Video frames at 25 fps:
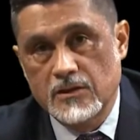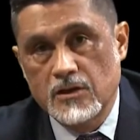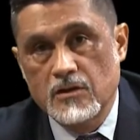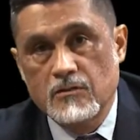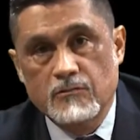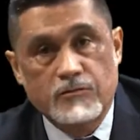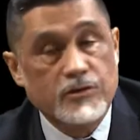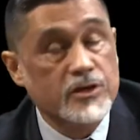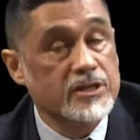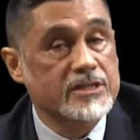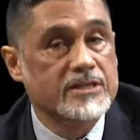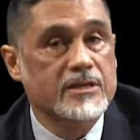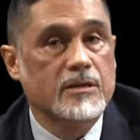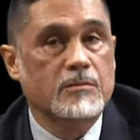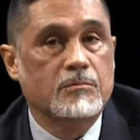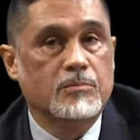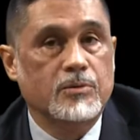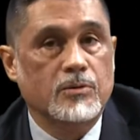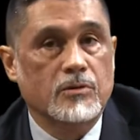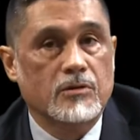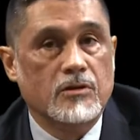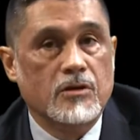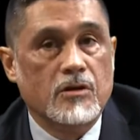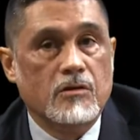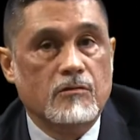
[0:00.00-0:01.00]
For
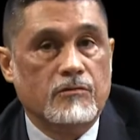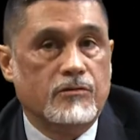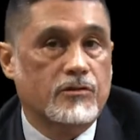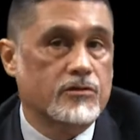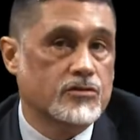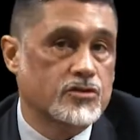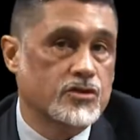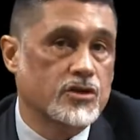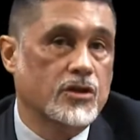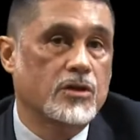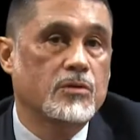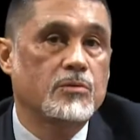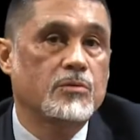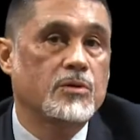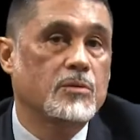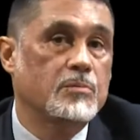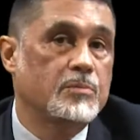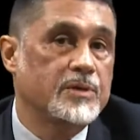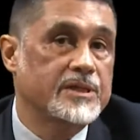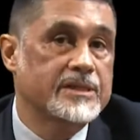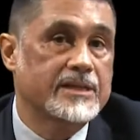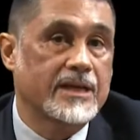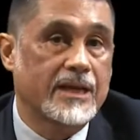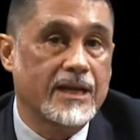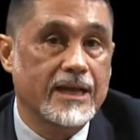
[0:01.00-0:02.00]
example, for soluble
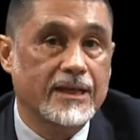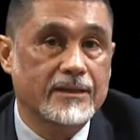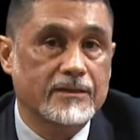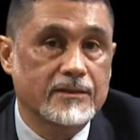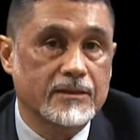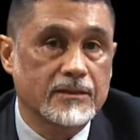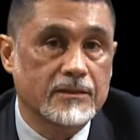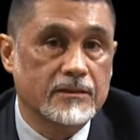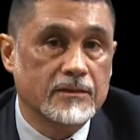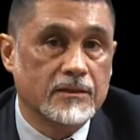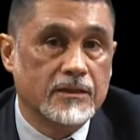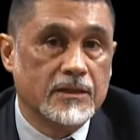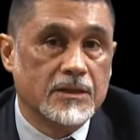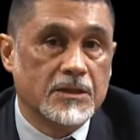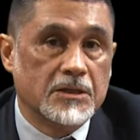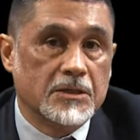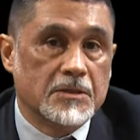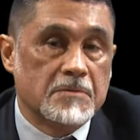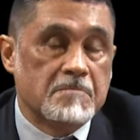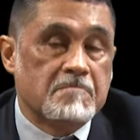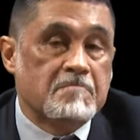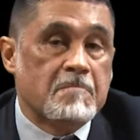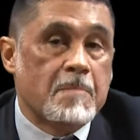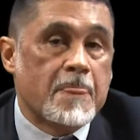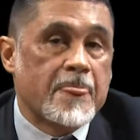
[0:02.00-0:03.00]
P-selectin,
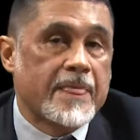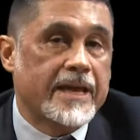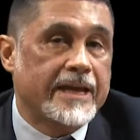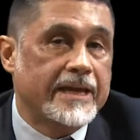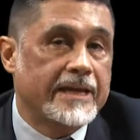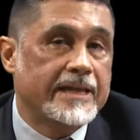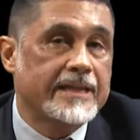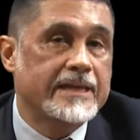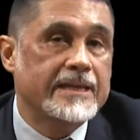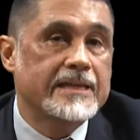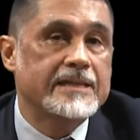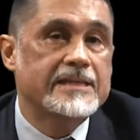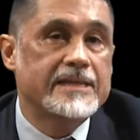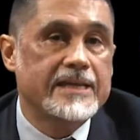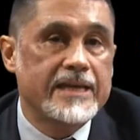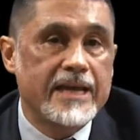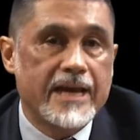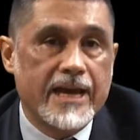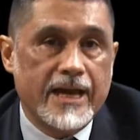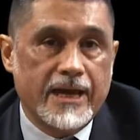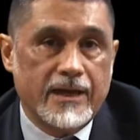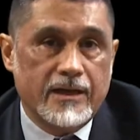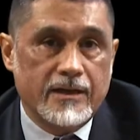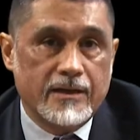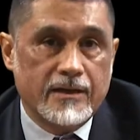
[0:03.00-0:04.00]

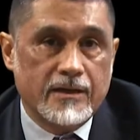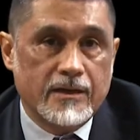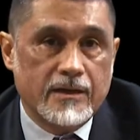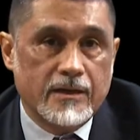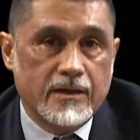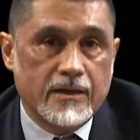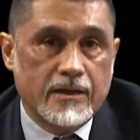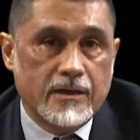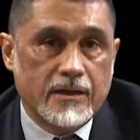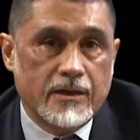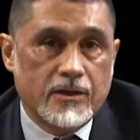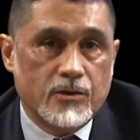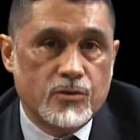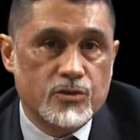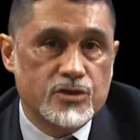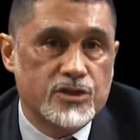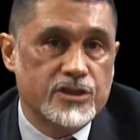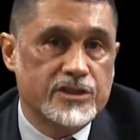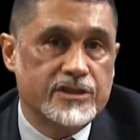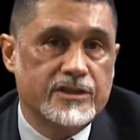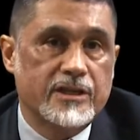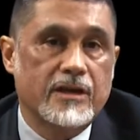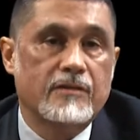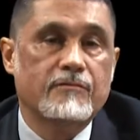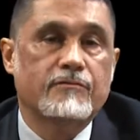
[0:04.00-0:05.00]
EDTA, which
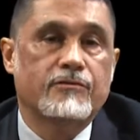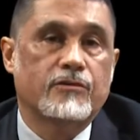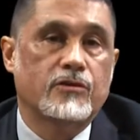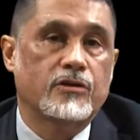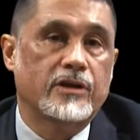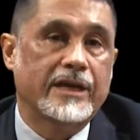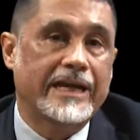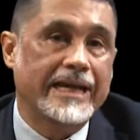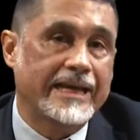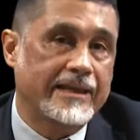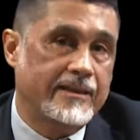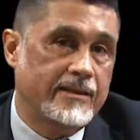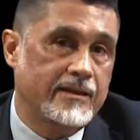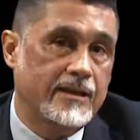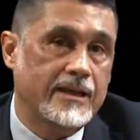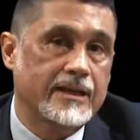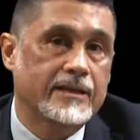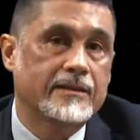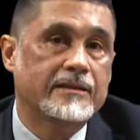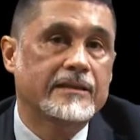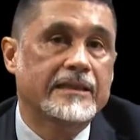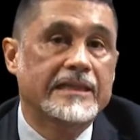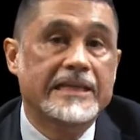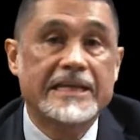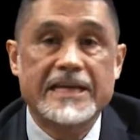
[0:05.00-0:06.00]
stands for
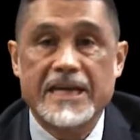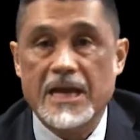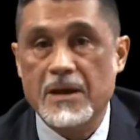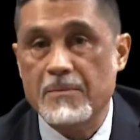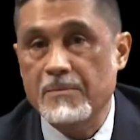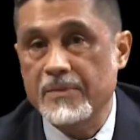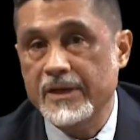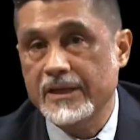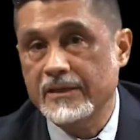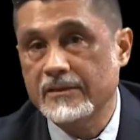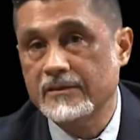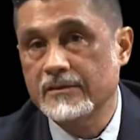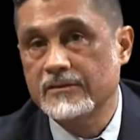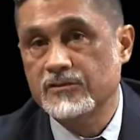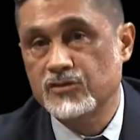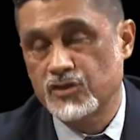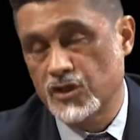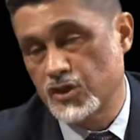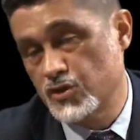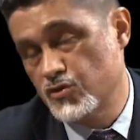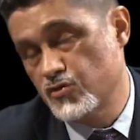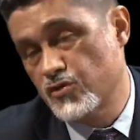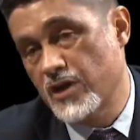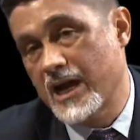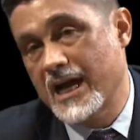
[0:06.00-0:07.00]
ethylene diamine
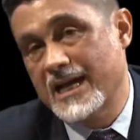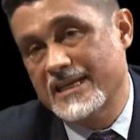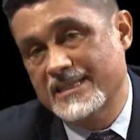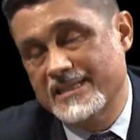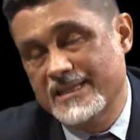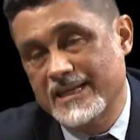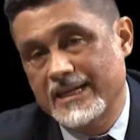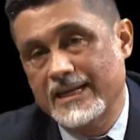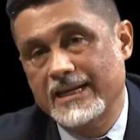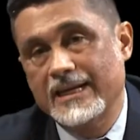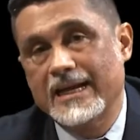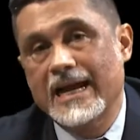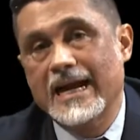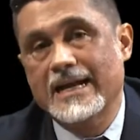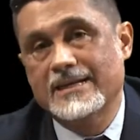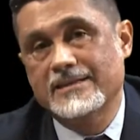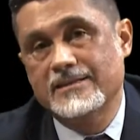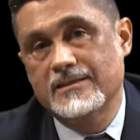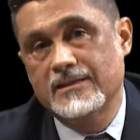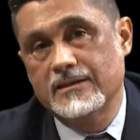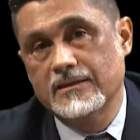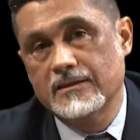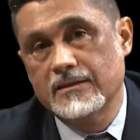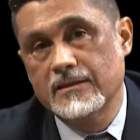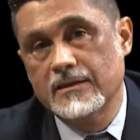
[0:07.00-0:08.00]
tetraacetic
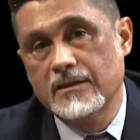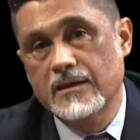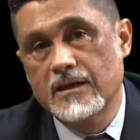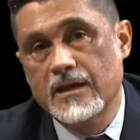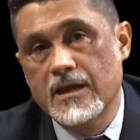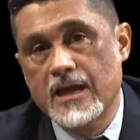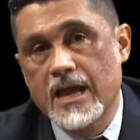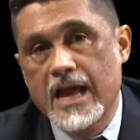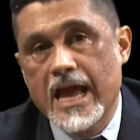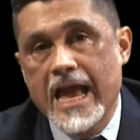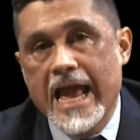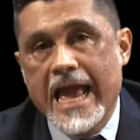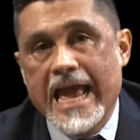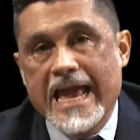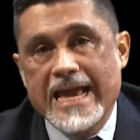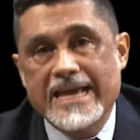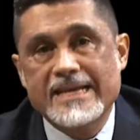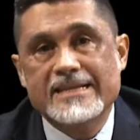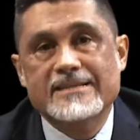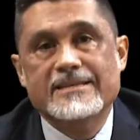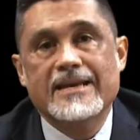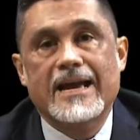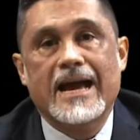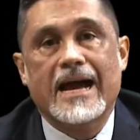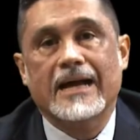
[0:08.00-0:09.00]
acid, is
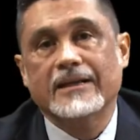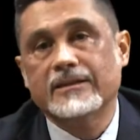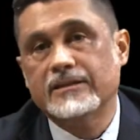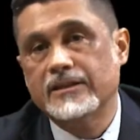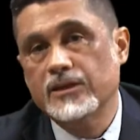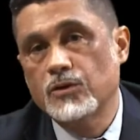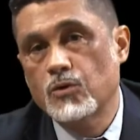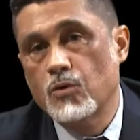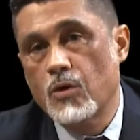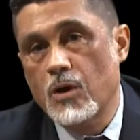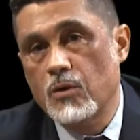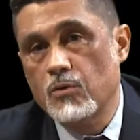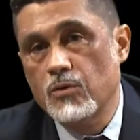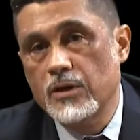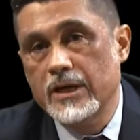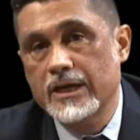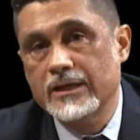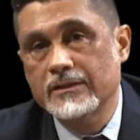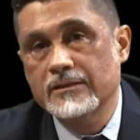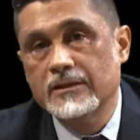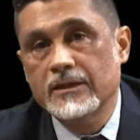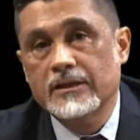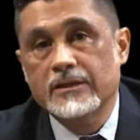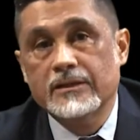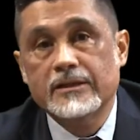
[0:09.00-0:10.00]
the
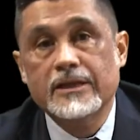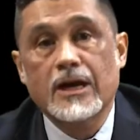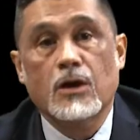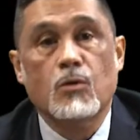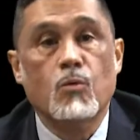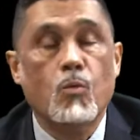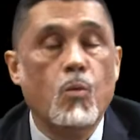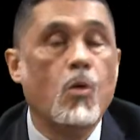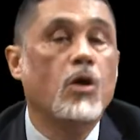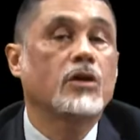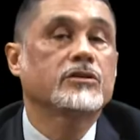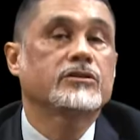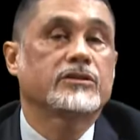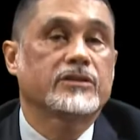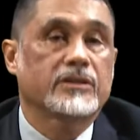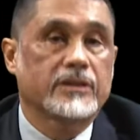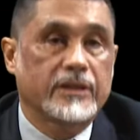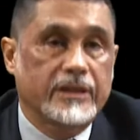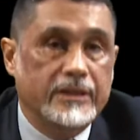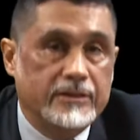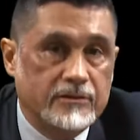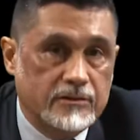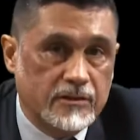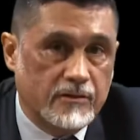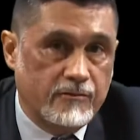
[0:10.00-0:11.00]
anticoagulant that won't
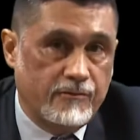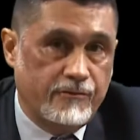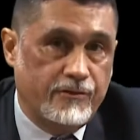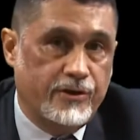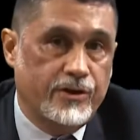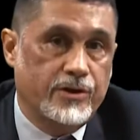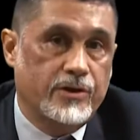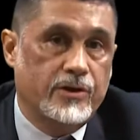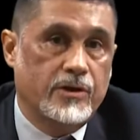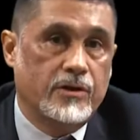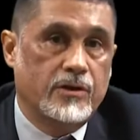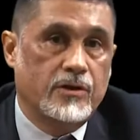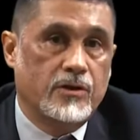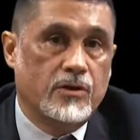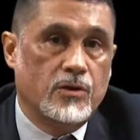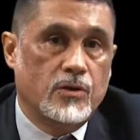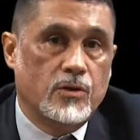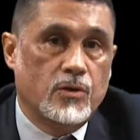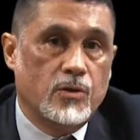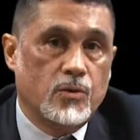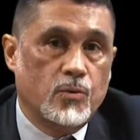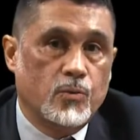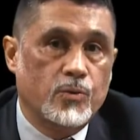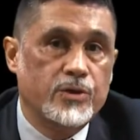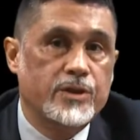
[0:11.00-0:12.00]
interfere
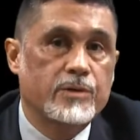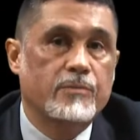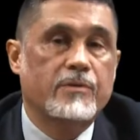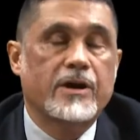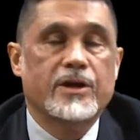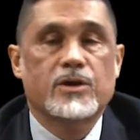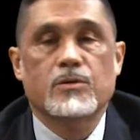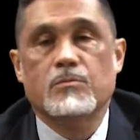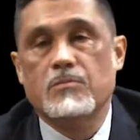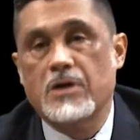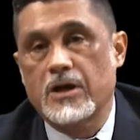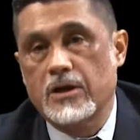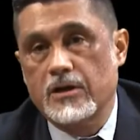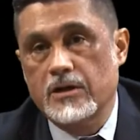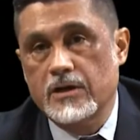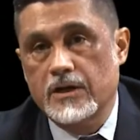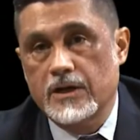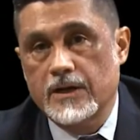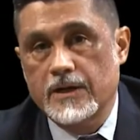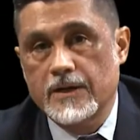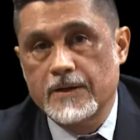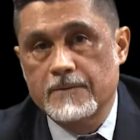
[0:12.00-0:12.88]
with the biomarker.